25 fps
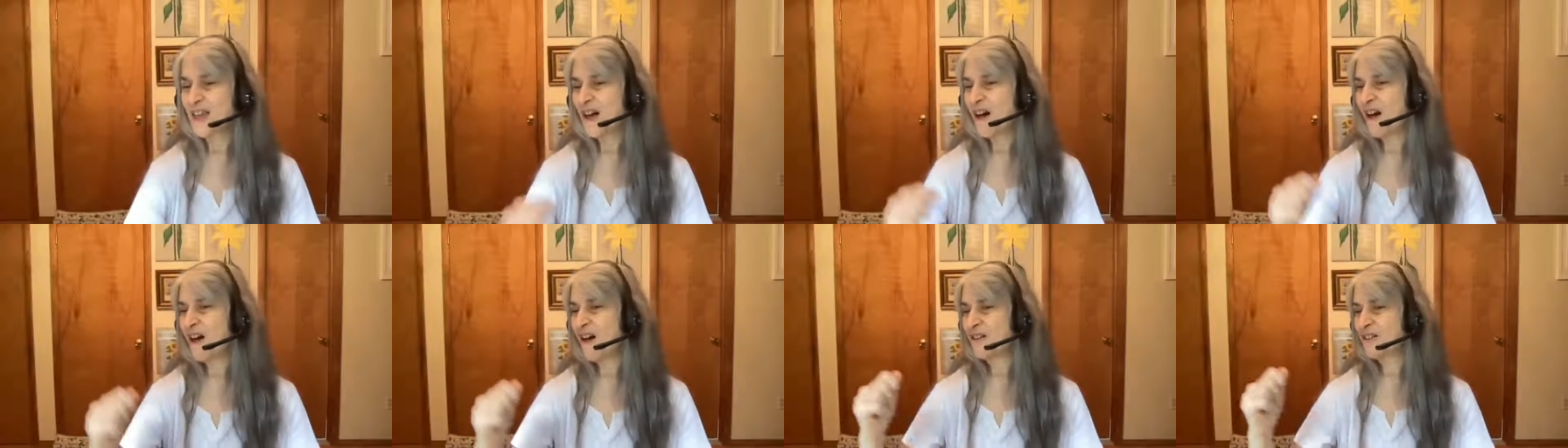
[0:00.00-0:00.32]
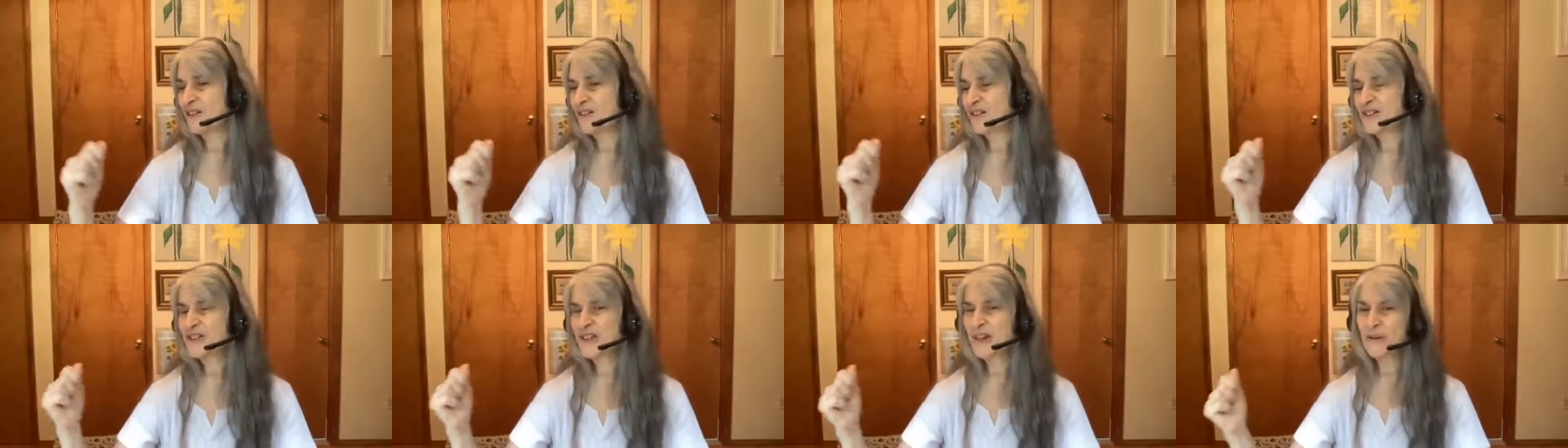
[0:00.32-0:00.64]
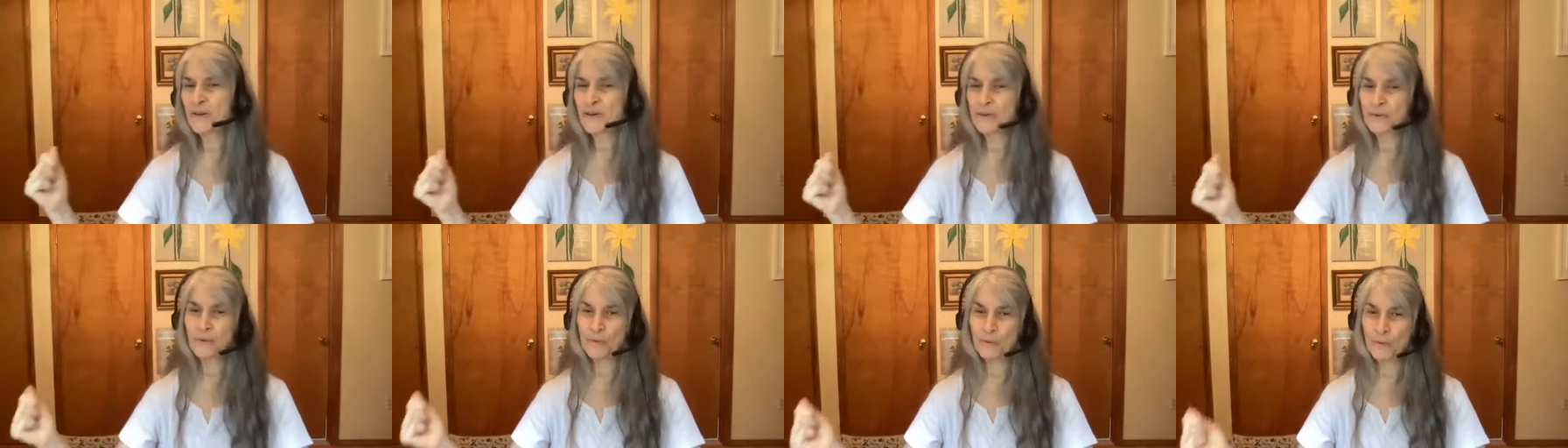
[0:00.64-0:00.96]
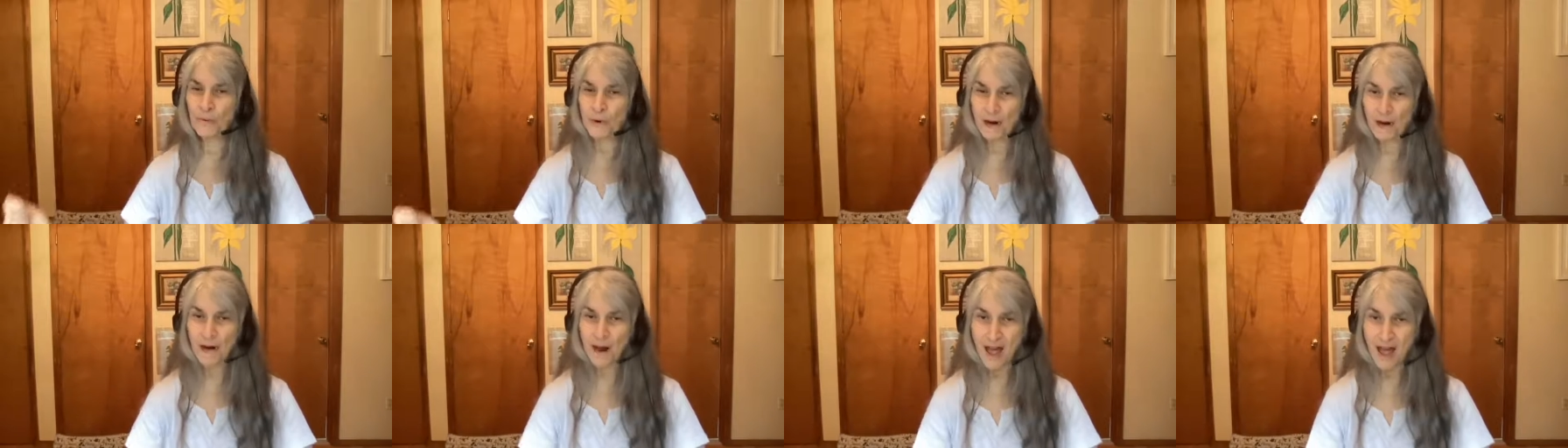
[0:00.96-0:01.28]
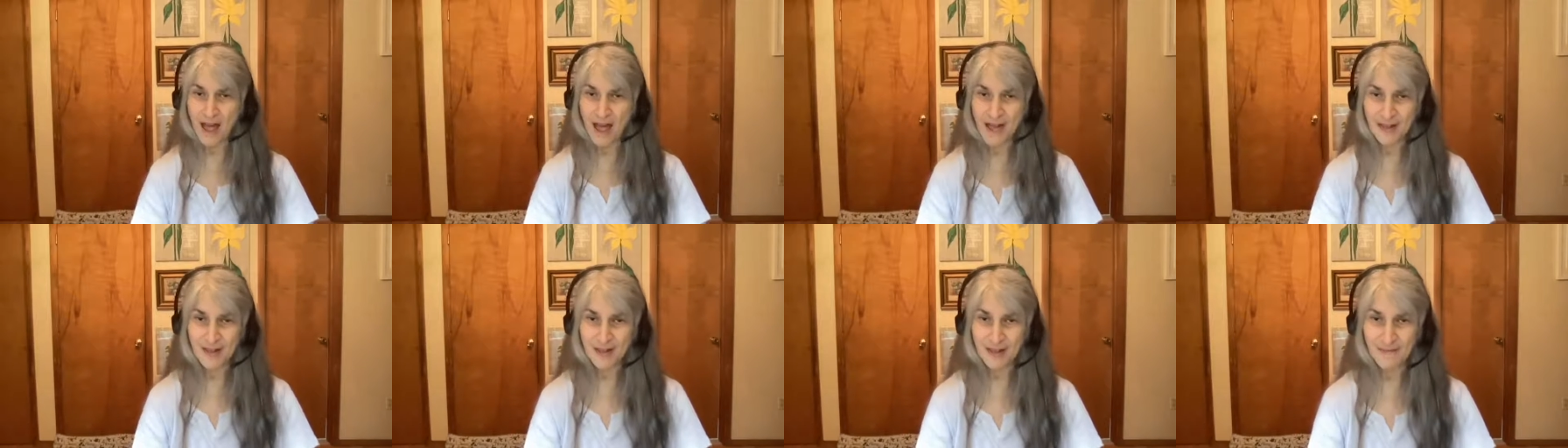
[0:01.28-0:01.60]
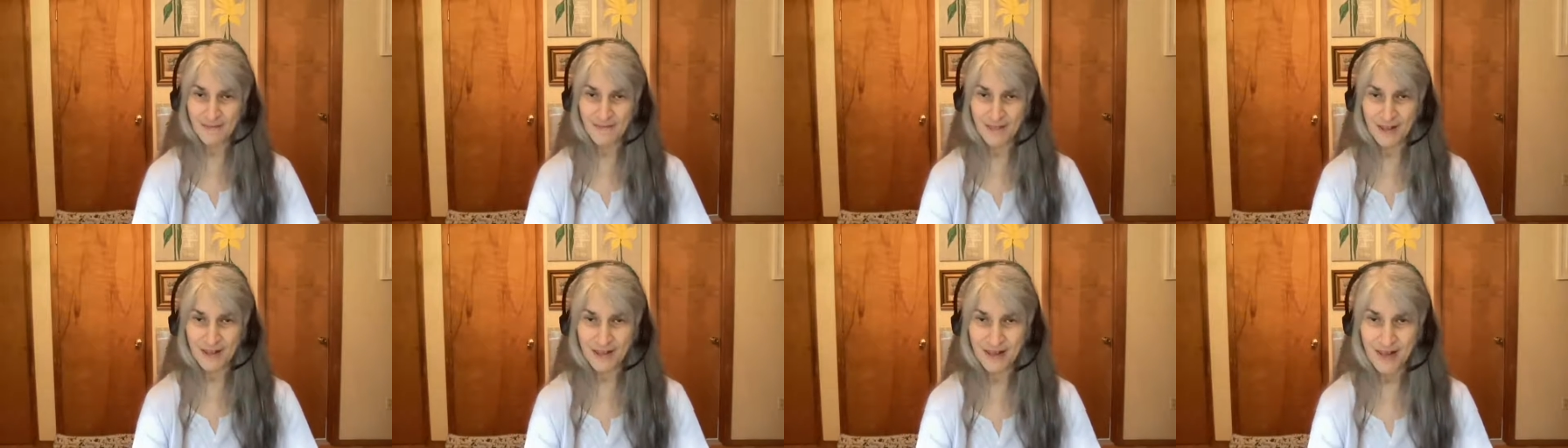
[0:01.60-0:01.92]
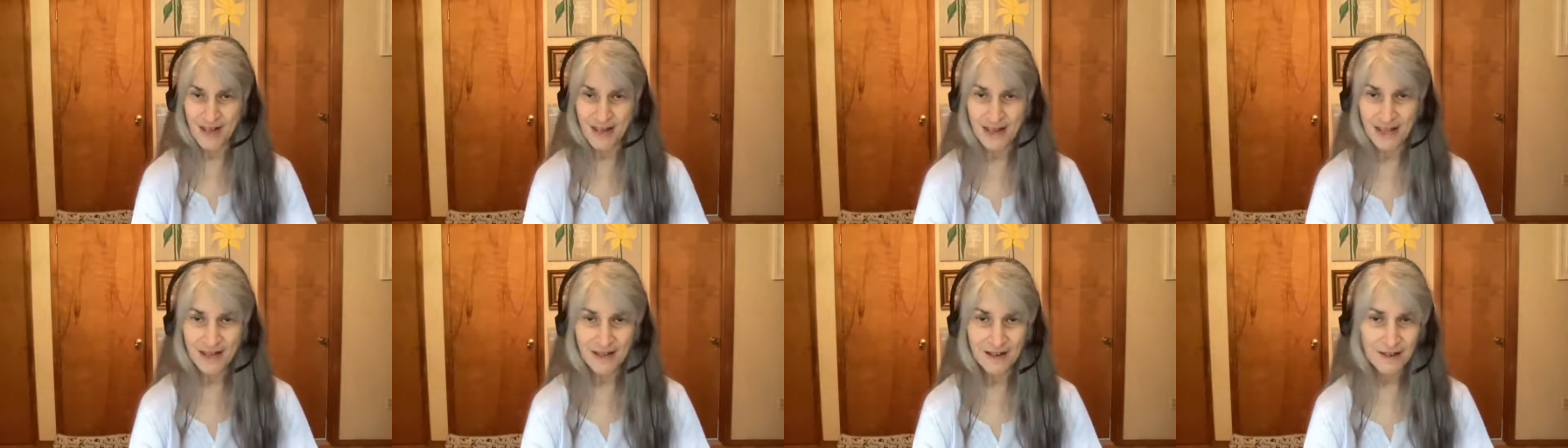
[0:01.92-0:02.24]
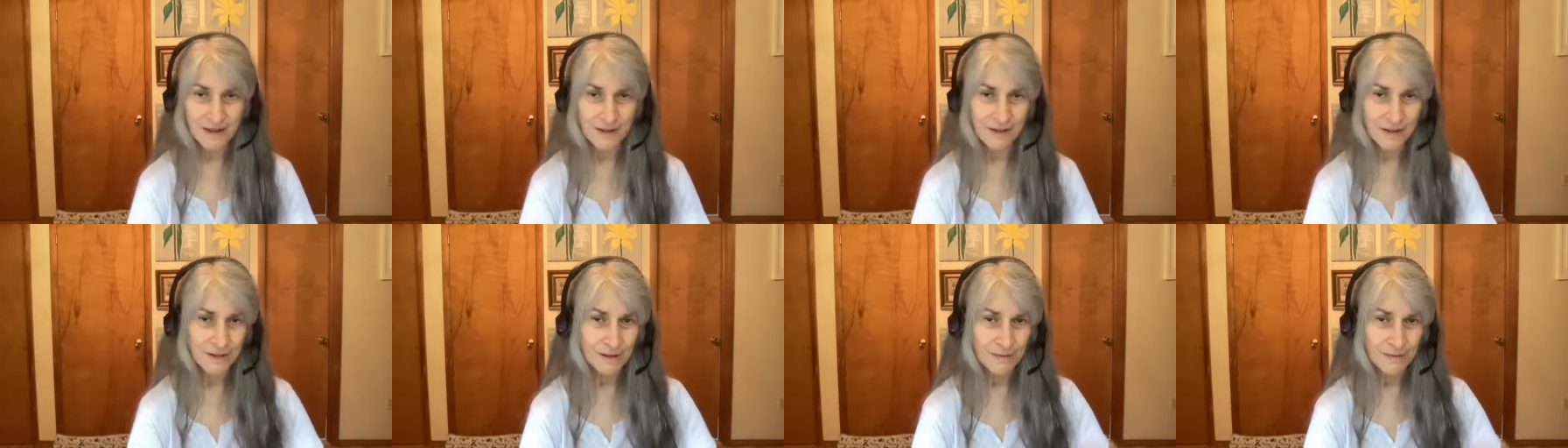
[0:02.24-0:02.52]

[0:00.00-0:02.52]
Also, where I lived in Idaho,